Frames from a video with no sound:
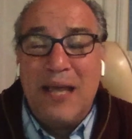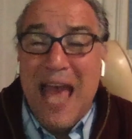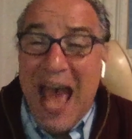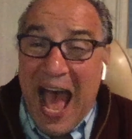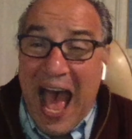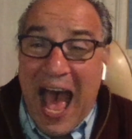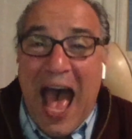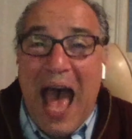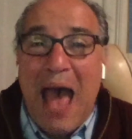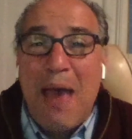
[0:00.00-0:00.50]

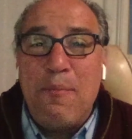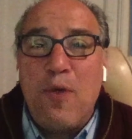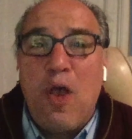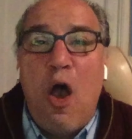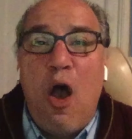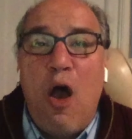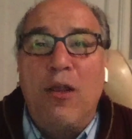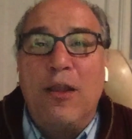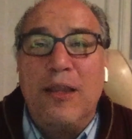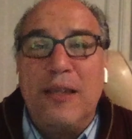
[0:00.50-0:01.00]
I'm
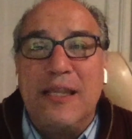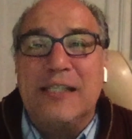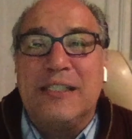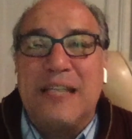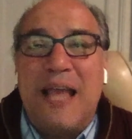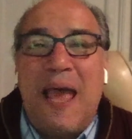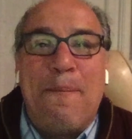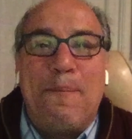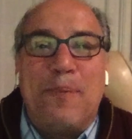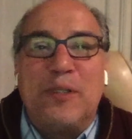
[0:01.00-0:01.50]
calling this
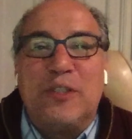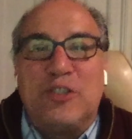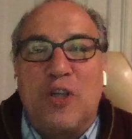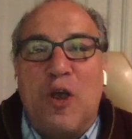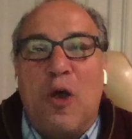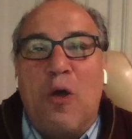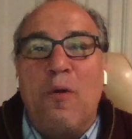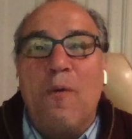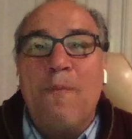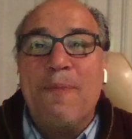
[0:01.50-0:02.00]

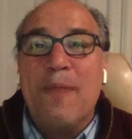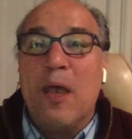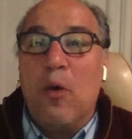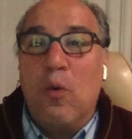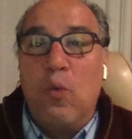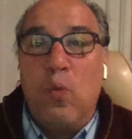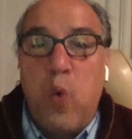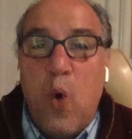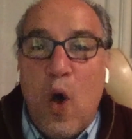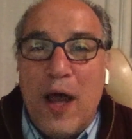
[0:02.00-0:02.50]
episode,
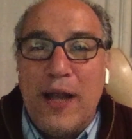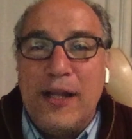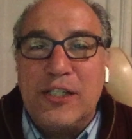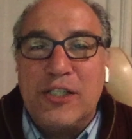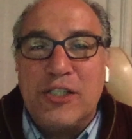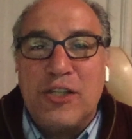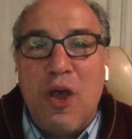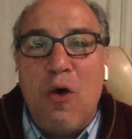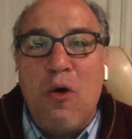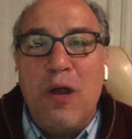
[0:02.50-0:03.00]
What
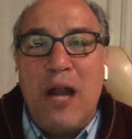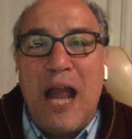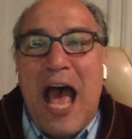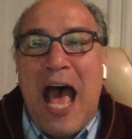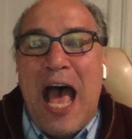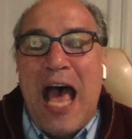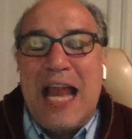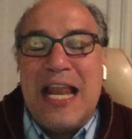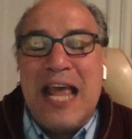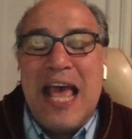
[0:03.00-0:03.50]
is Going
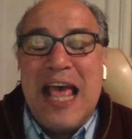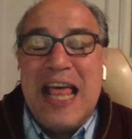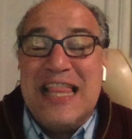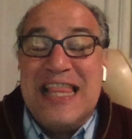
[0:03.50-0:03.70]
On